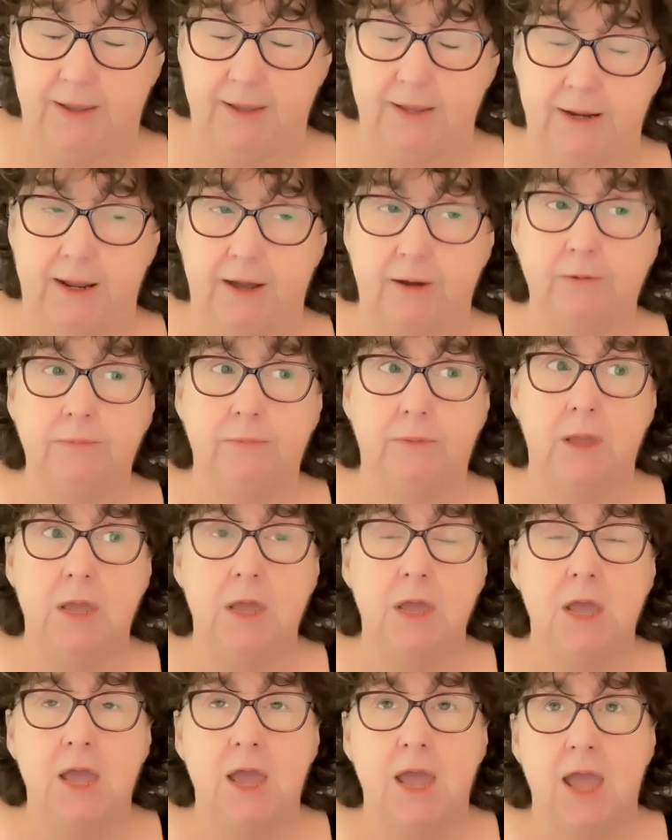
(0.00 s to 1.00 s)
a canal.
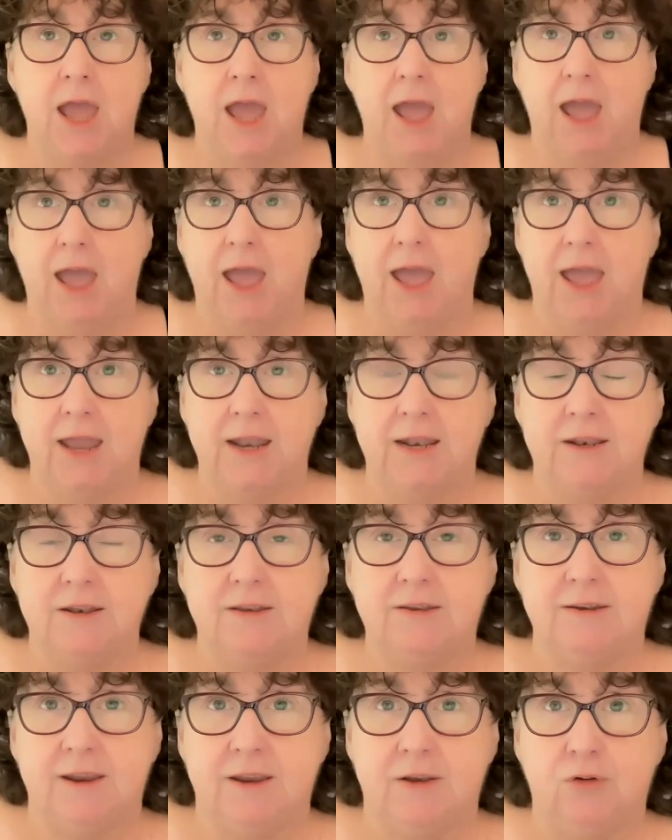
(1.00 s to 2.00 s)

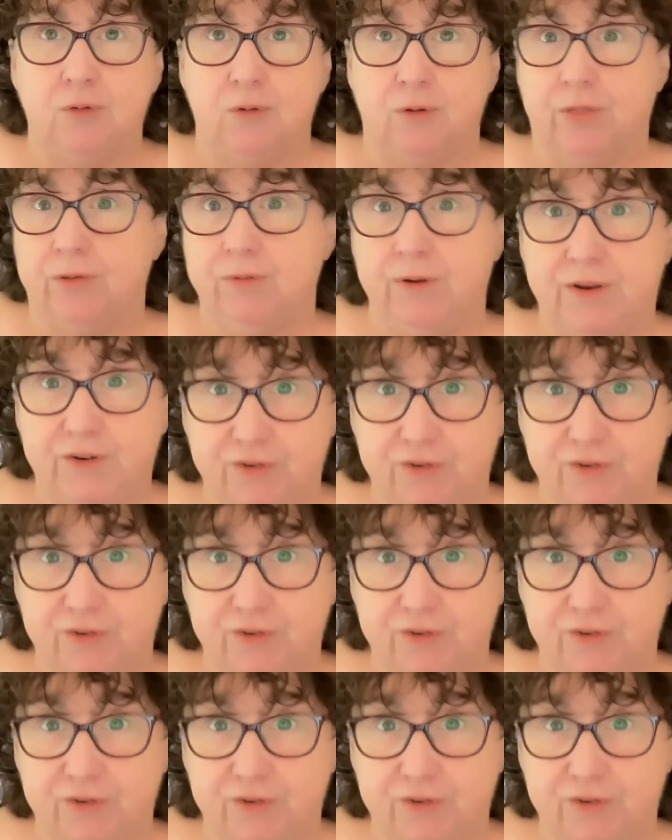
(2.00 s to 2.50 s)
And it took 3